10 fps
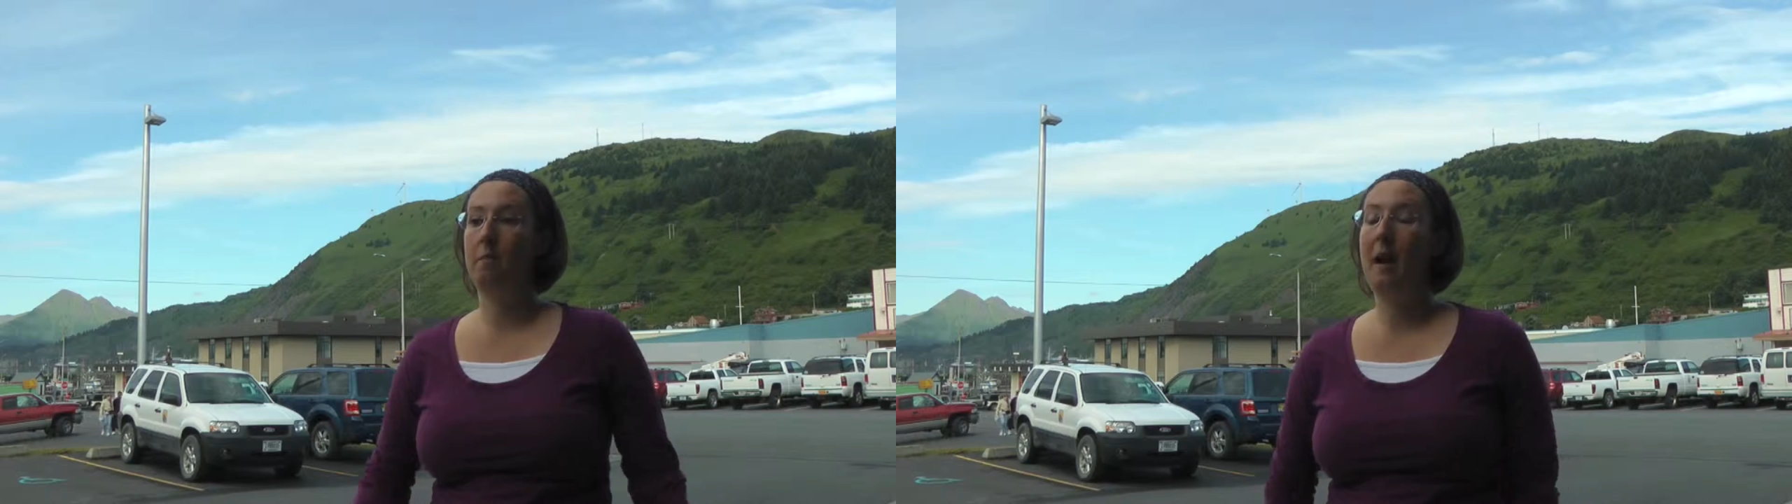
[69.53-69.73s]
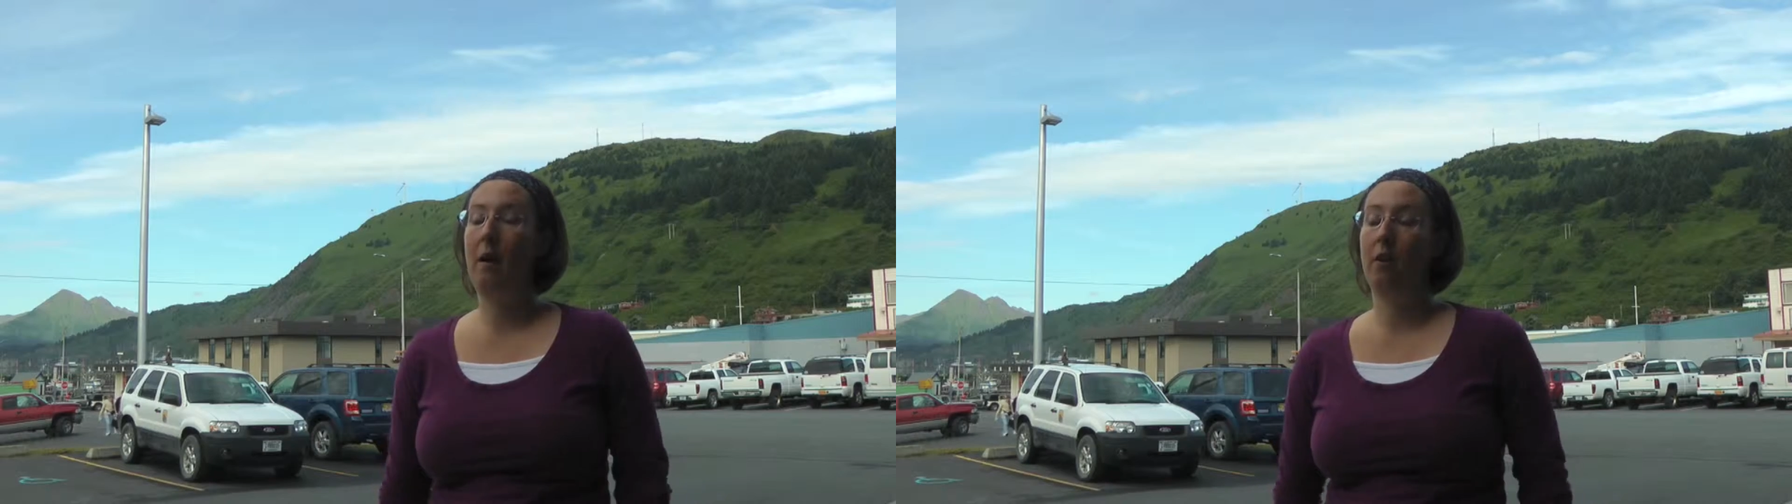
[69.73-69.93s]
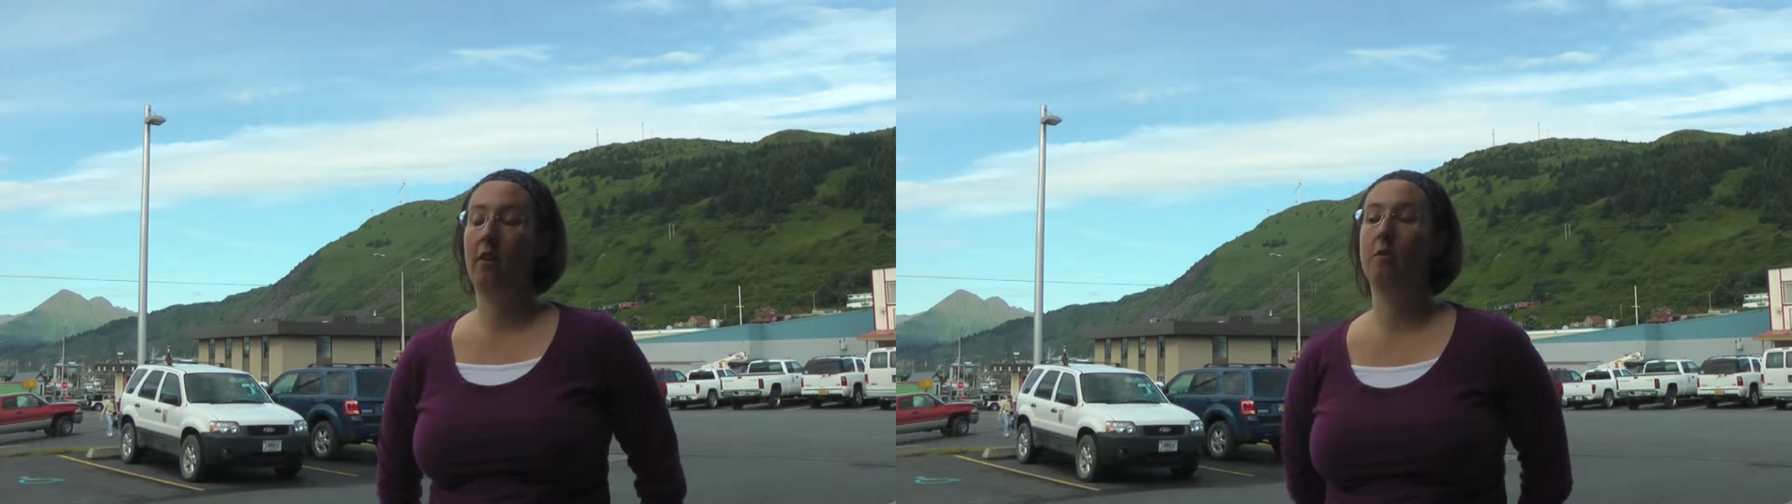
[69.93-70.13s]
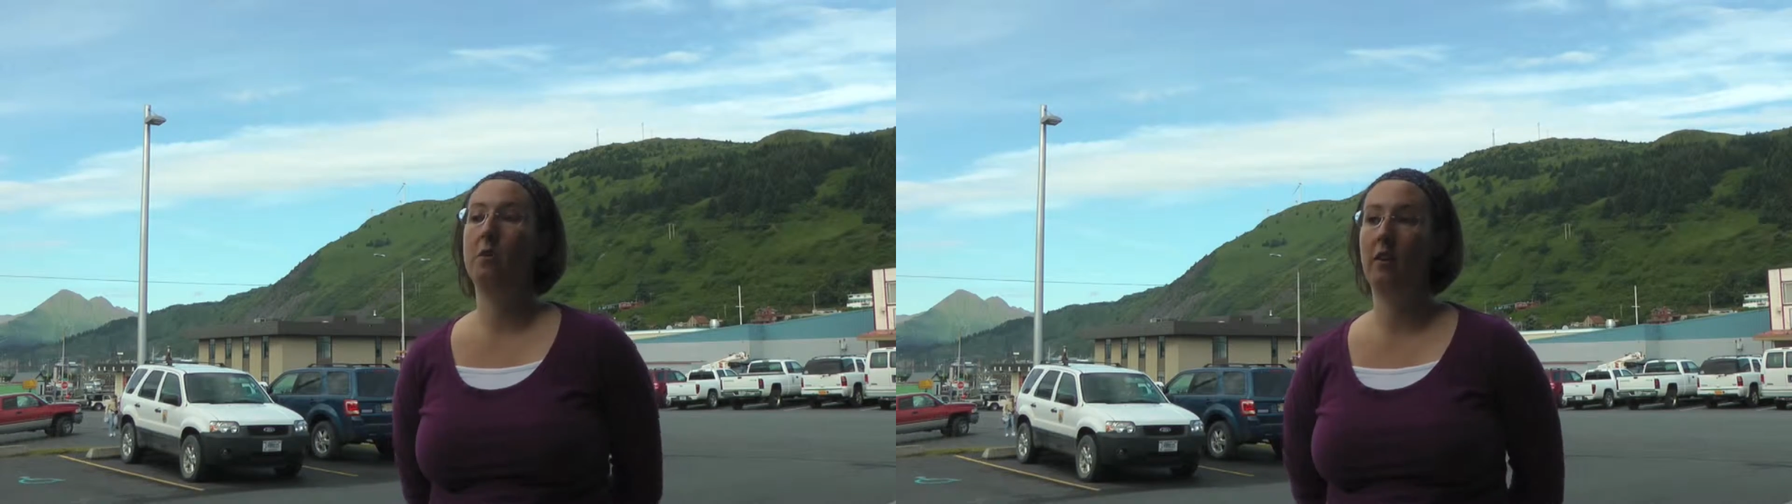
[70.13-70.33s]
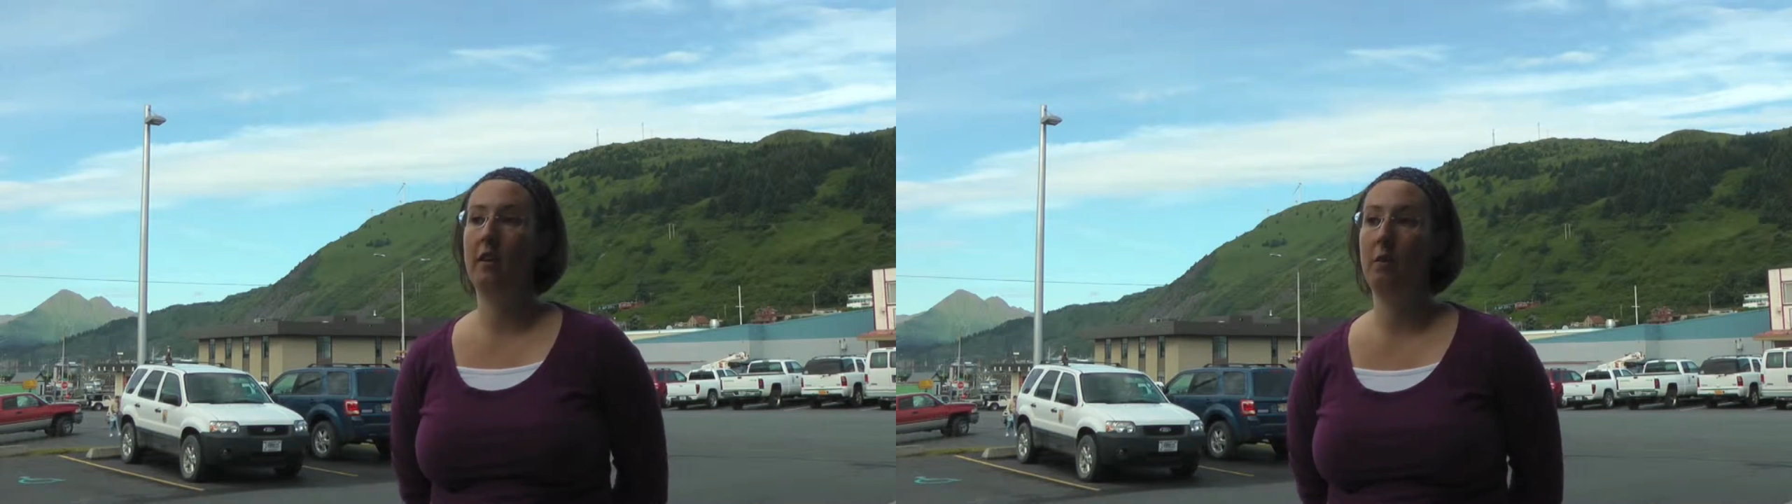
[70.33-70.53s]
power our
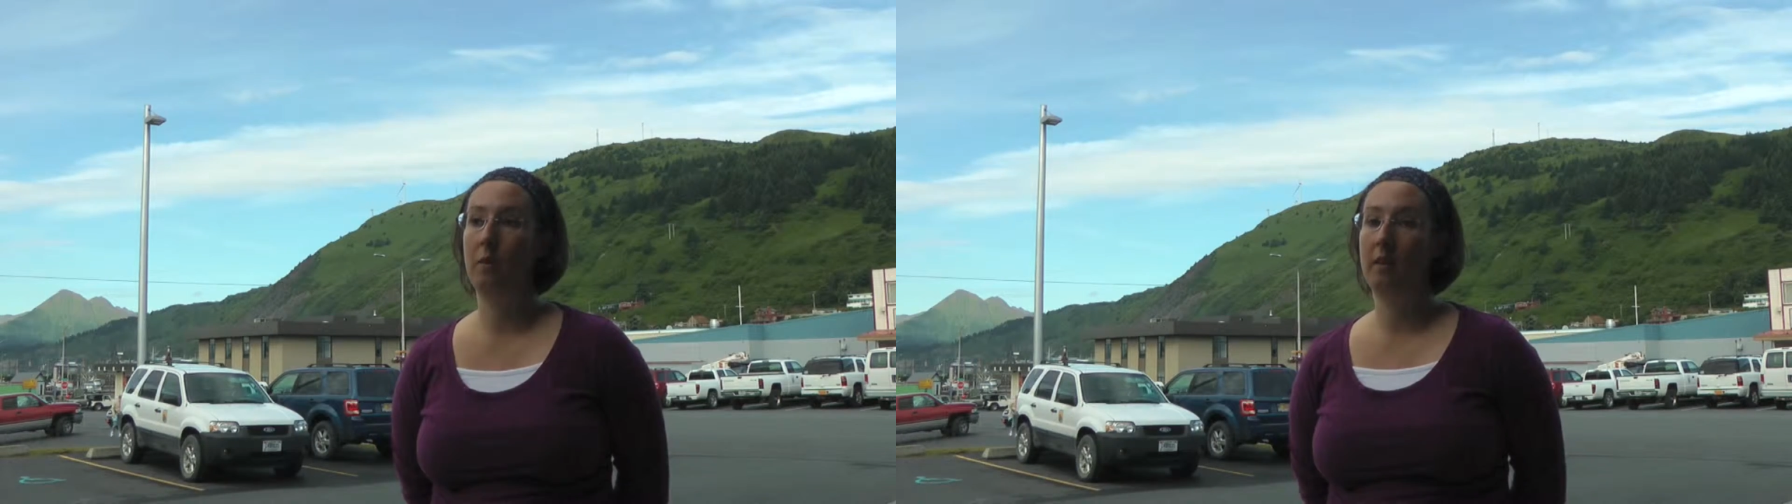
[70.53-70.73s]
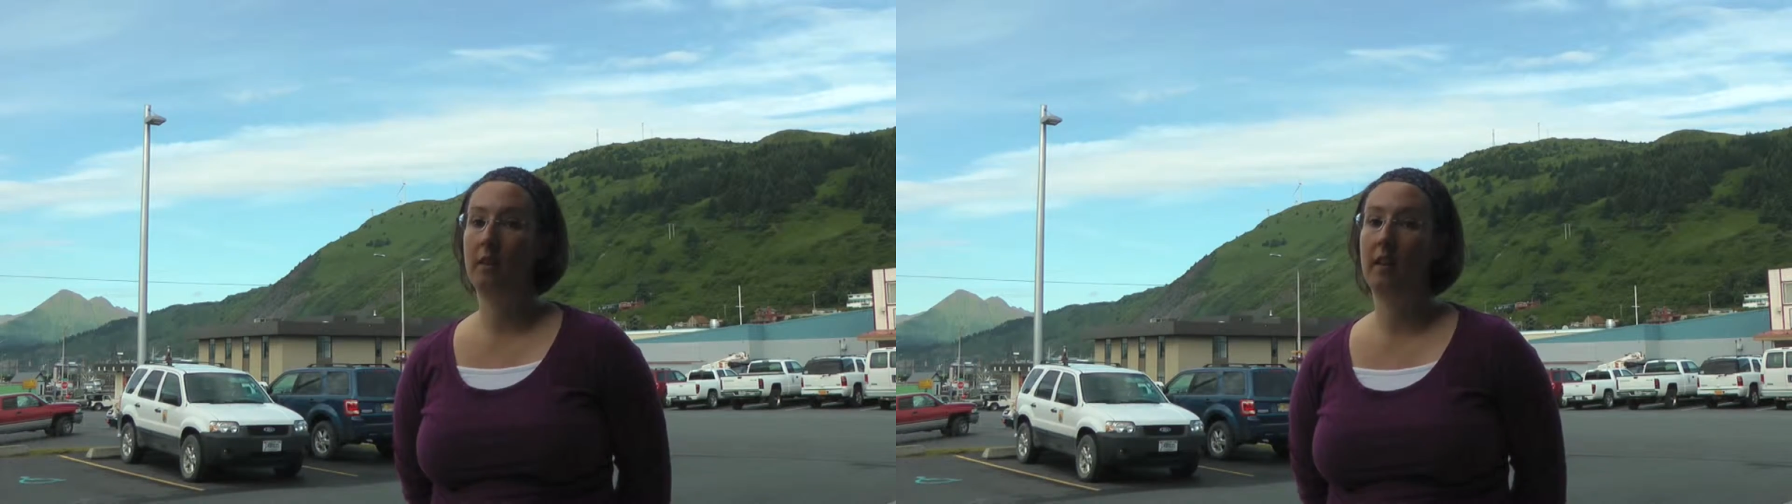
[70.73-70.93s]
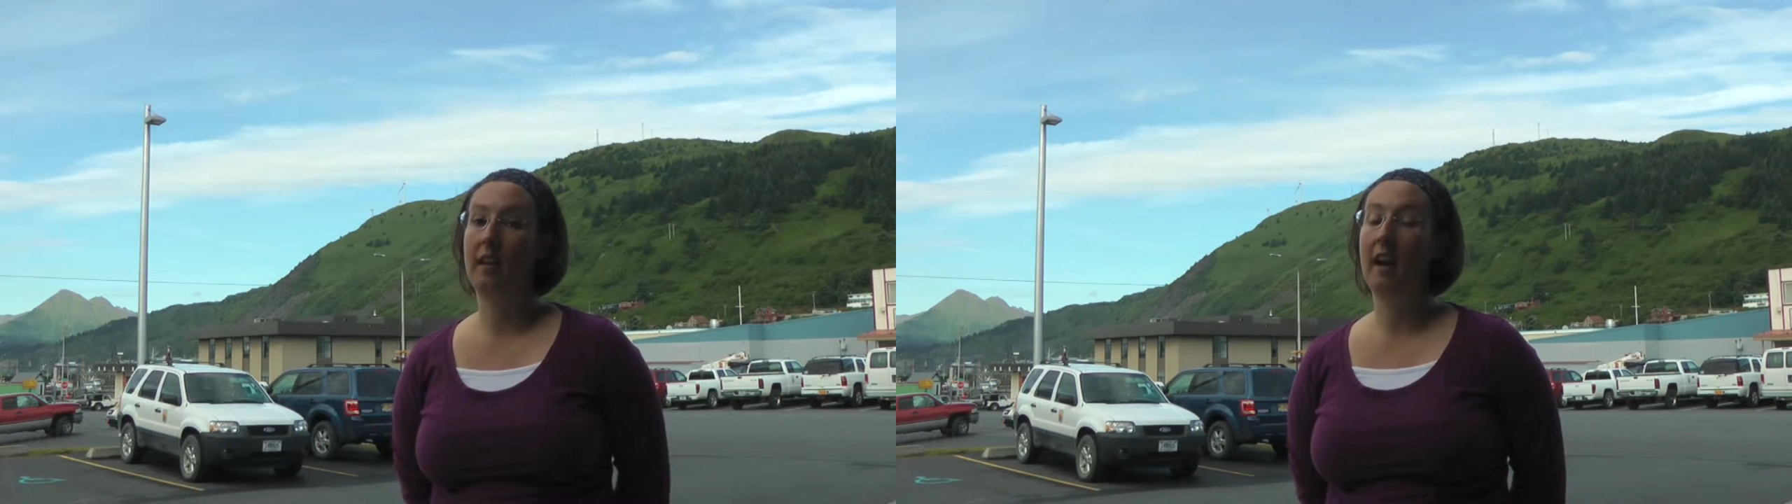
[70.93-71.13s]
community with clean